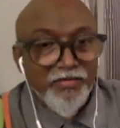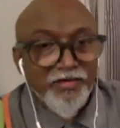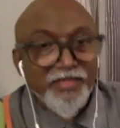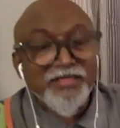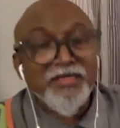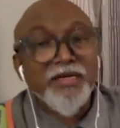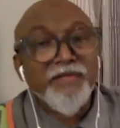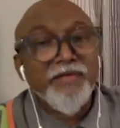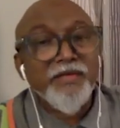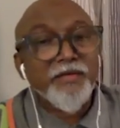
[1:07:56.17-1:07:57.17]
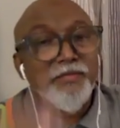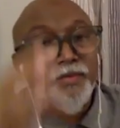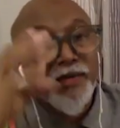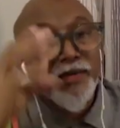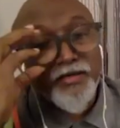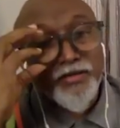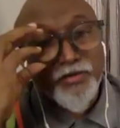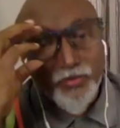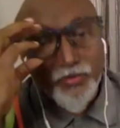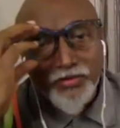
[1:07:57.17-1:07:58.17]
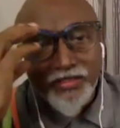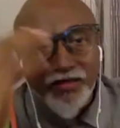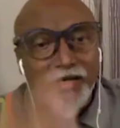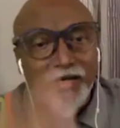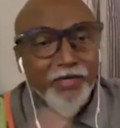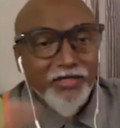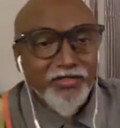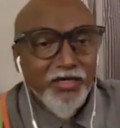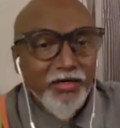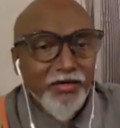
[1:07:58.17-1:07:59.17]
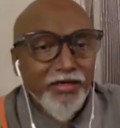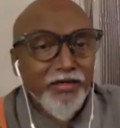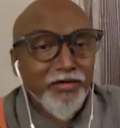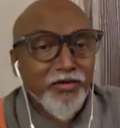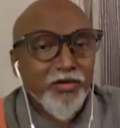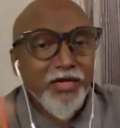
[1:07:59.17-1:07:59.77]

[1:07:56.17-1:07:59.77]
recently we made into the Art by Children